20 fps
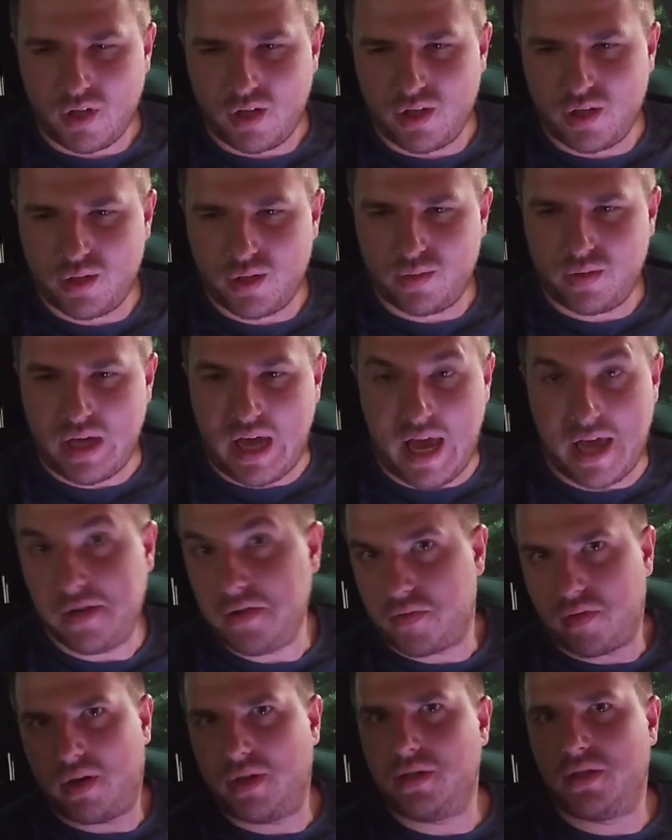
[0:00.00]
you know, the
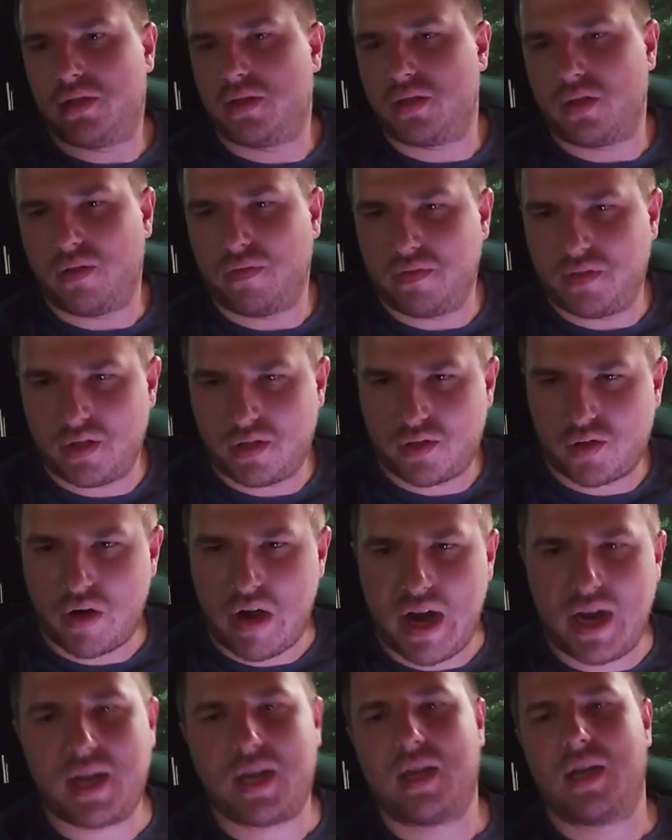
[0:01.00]
entrance of the
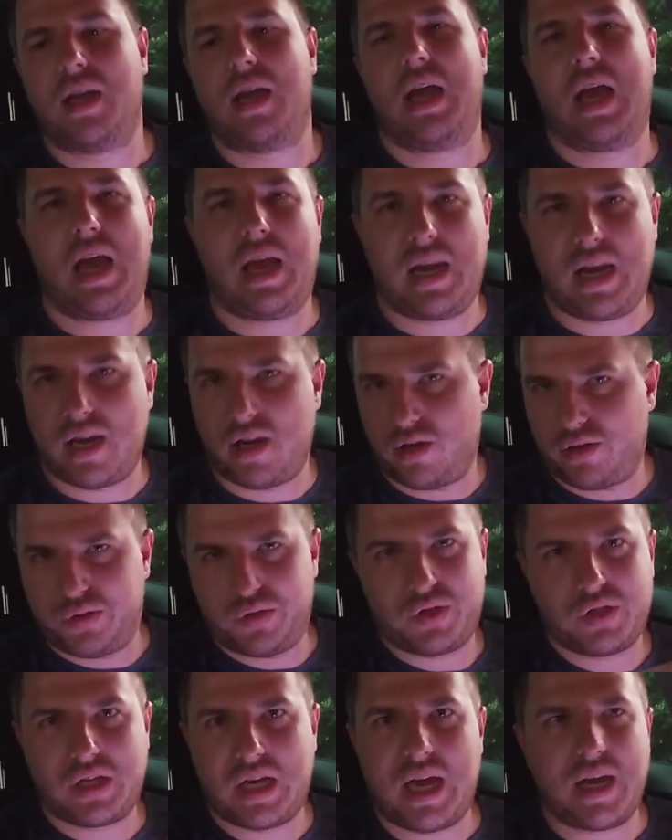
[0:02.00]
track, and then you
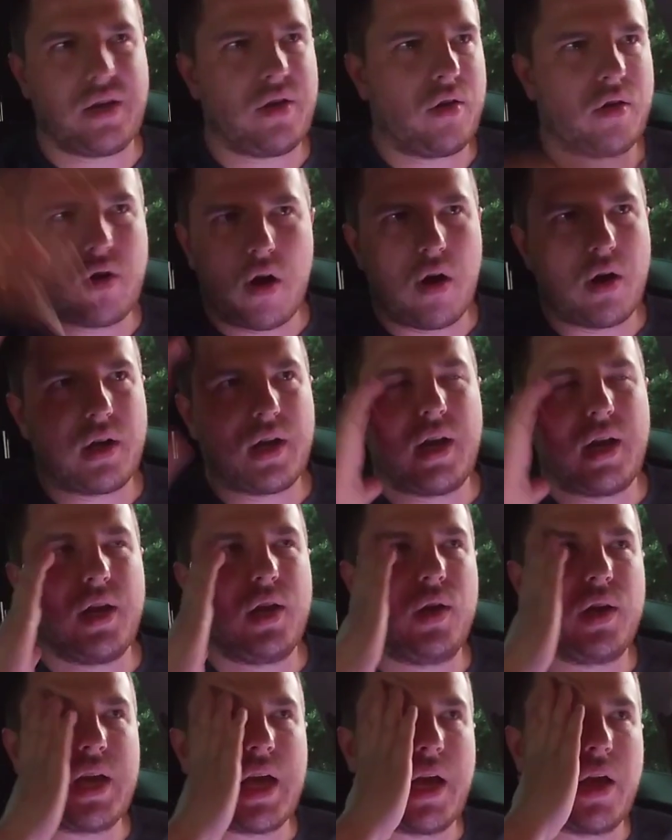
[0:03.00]
just scan your card and
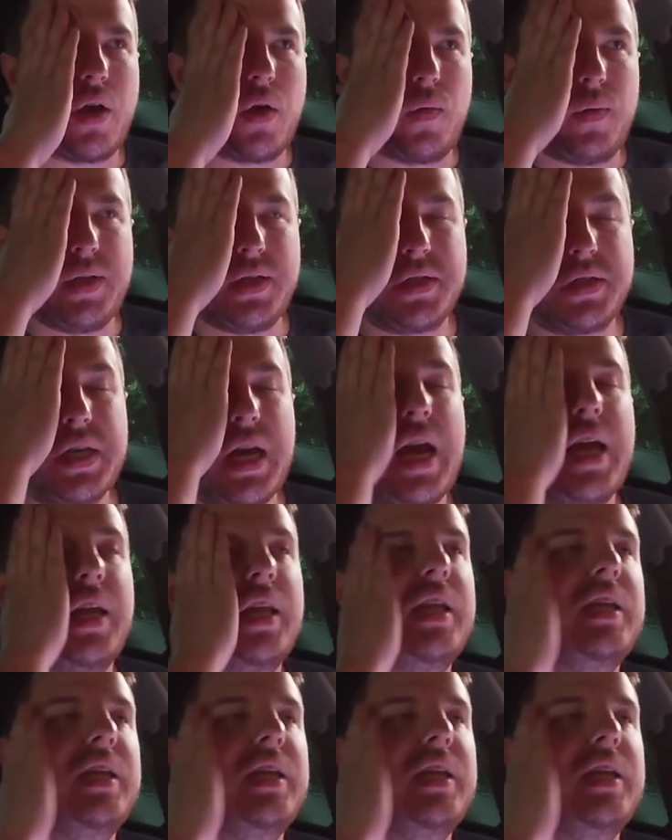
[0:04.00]
you can go inside.